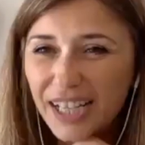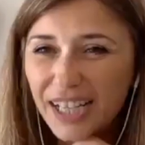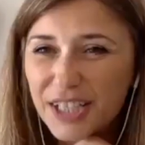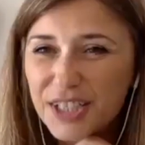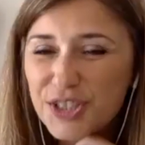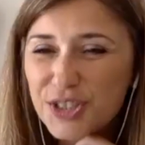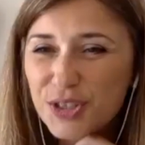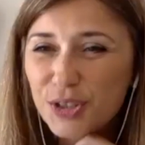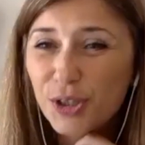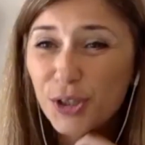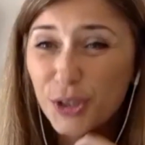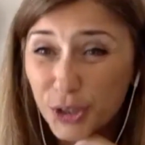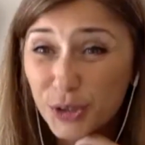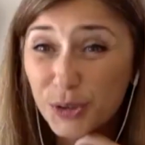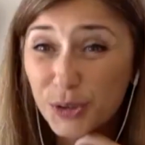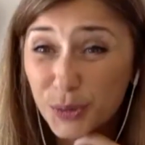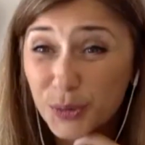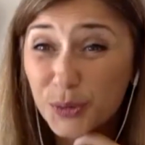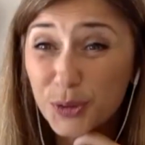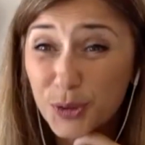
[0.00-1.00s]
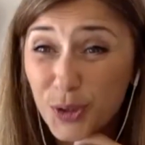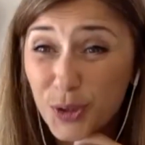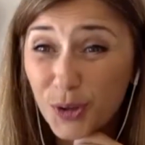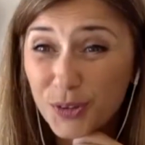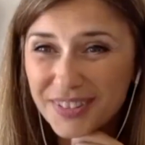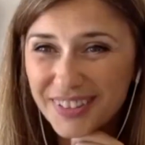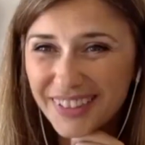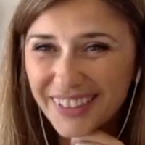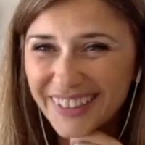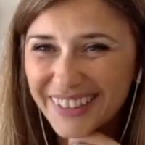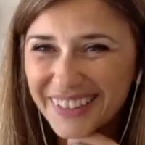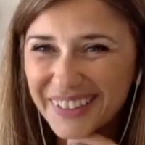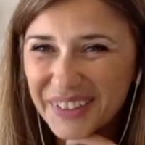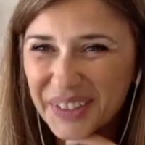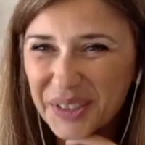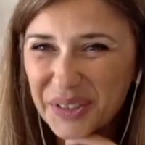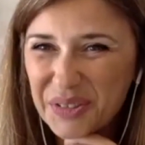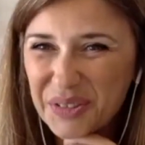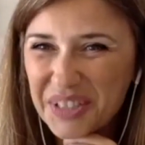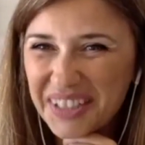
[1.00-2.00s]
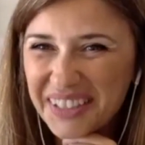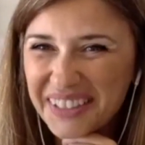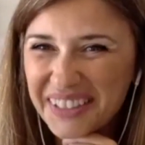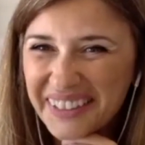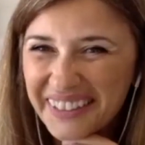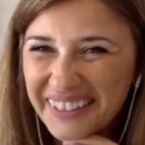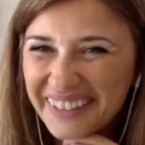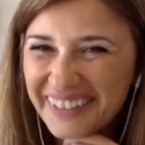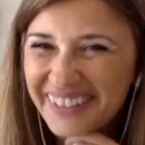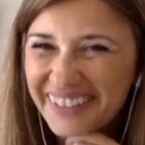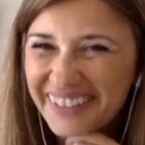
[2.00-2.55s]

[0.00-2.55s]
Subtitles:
saw you nodding and agreeing.